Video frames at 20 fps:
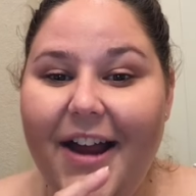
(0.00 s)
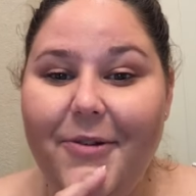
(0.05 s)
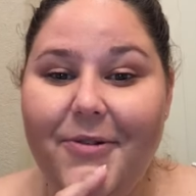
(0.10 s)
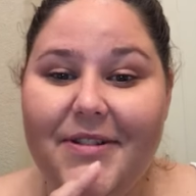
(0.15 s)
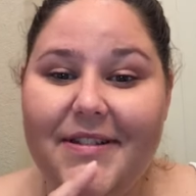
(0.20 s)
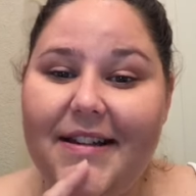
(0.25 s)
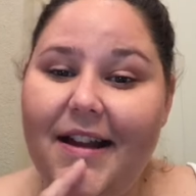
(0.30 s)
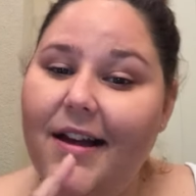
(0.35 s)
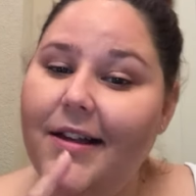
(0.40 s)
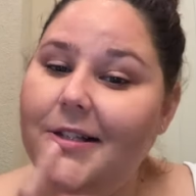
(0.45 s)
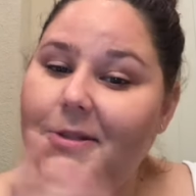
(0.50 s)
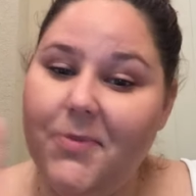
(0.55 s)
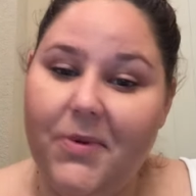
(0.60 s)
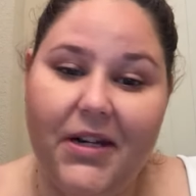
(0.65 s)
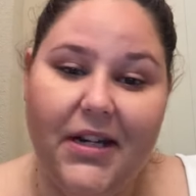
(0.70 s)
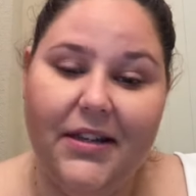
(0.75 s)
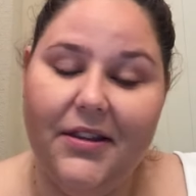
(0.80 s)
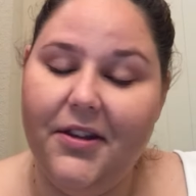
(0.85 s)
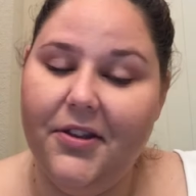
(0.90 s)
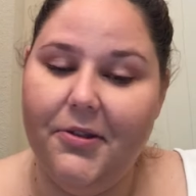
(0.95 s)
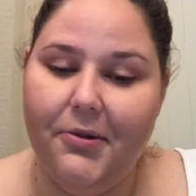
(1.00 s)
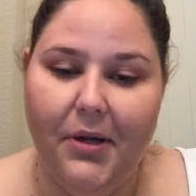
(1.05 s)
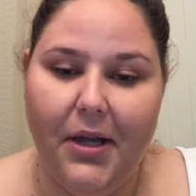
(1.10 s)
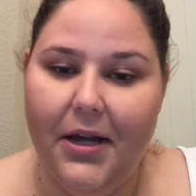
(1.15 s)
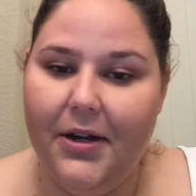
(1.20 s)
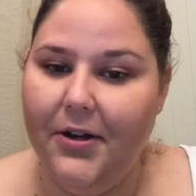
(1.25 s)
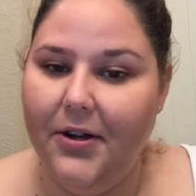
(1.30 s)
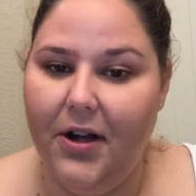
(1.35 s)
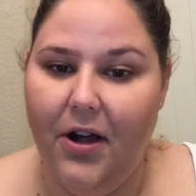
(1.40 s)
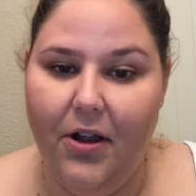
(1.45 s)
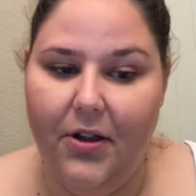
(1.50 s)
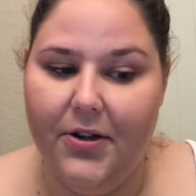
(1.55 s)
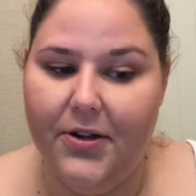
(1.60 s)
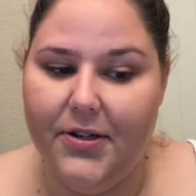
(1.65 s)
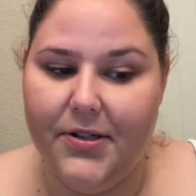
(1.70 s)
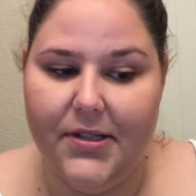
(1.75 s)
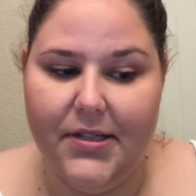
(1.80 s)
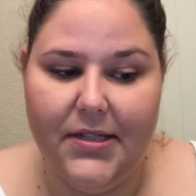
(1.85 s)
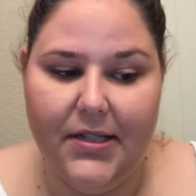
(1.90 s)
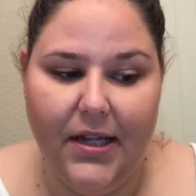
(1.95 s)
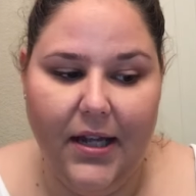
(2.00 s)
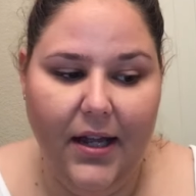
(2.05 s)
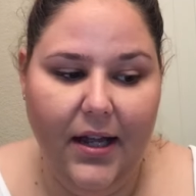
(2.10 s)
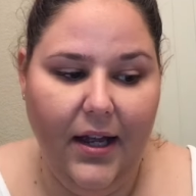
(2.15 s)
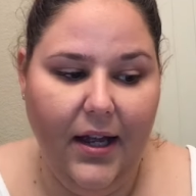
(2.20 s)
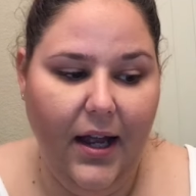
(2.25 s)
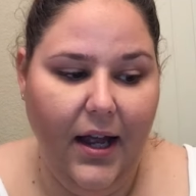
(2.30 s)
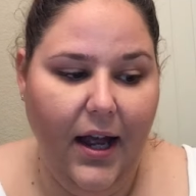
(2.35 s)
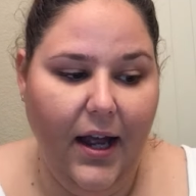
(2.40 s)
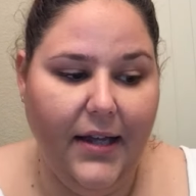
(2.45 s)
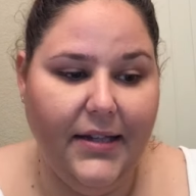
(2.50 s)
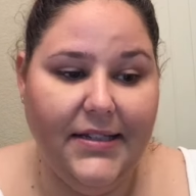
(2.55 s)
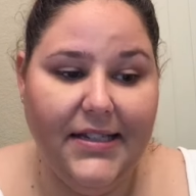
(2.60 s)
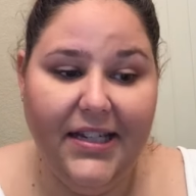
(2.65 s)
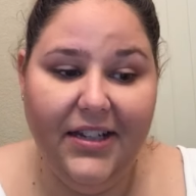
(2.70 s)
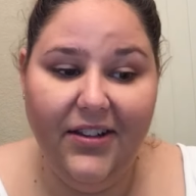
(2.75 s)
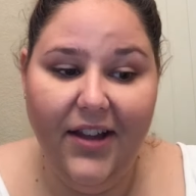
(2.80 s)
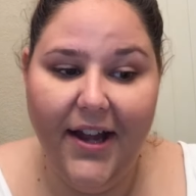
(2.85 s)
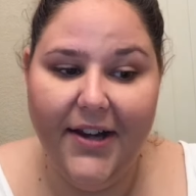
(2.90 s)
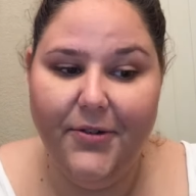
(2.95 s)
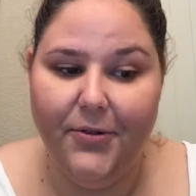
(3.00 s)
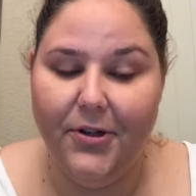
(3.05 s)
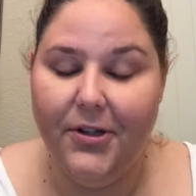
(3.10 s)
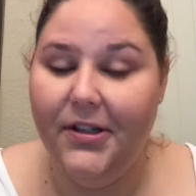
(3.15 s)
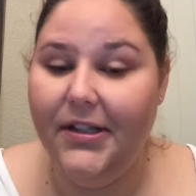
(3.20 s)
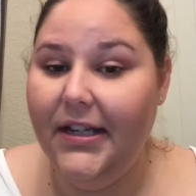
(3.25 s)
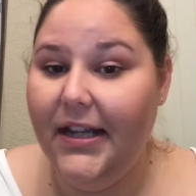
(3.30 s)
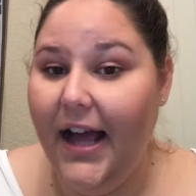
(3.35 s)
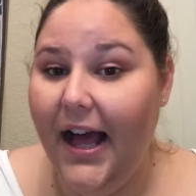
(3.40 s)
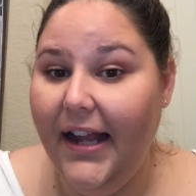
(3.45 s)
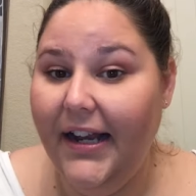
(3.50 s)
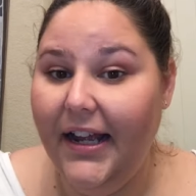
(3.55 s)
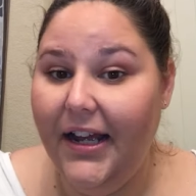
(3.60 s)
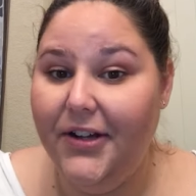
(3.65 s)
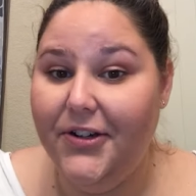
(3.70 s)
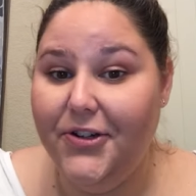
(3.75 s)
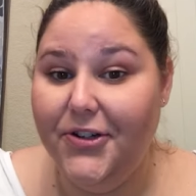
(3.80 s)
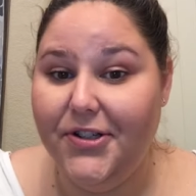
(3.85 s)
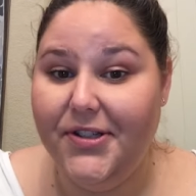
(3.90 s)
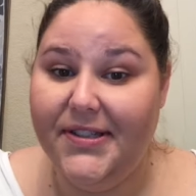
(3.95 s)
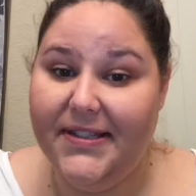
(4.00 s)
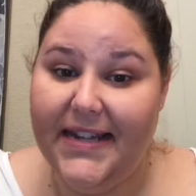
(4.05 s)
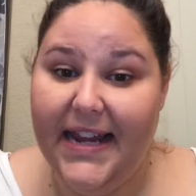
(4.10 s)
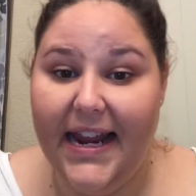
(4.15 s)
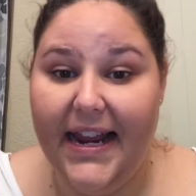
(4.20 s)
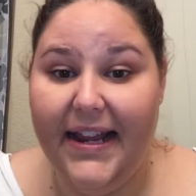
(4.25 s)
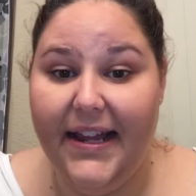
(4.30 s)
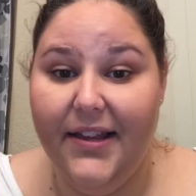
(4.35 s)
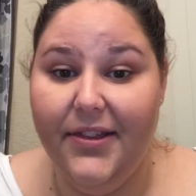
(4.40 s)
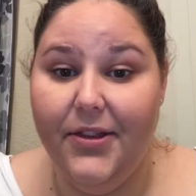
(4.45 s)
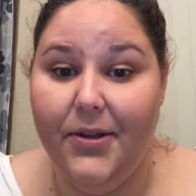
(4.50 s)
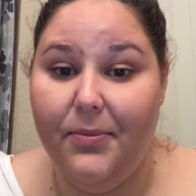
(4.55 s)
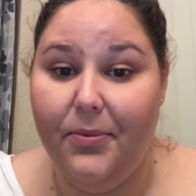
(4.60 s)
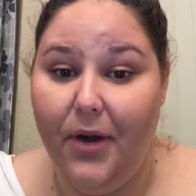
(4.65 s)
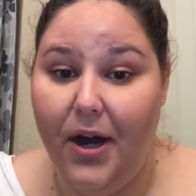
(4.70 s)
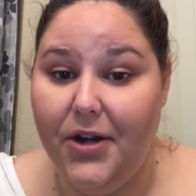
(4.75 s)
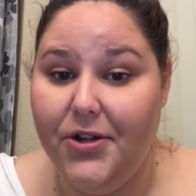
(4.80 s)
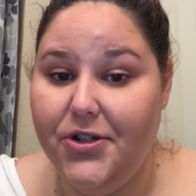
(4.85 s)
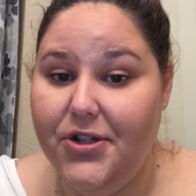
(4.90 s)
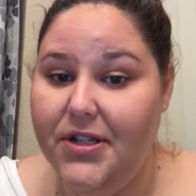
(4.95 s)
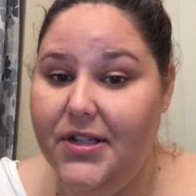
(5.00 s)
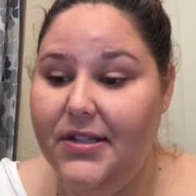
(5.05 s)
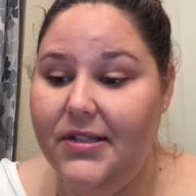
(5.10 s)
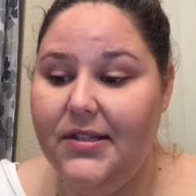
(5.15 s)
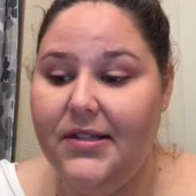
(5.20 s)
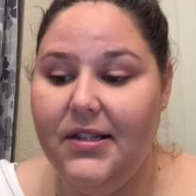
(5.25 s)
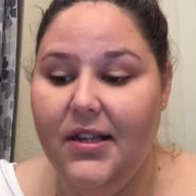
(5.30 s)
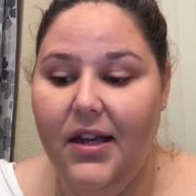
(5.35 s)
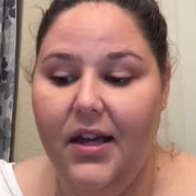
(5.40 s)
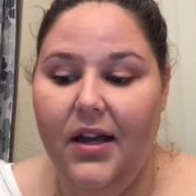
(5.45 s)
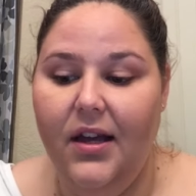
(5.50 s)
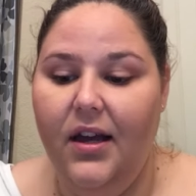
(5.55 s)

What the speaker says: was not spending the $300 until I really kind of understand the brushes.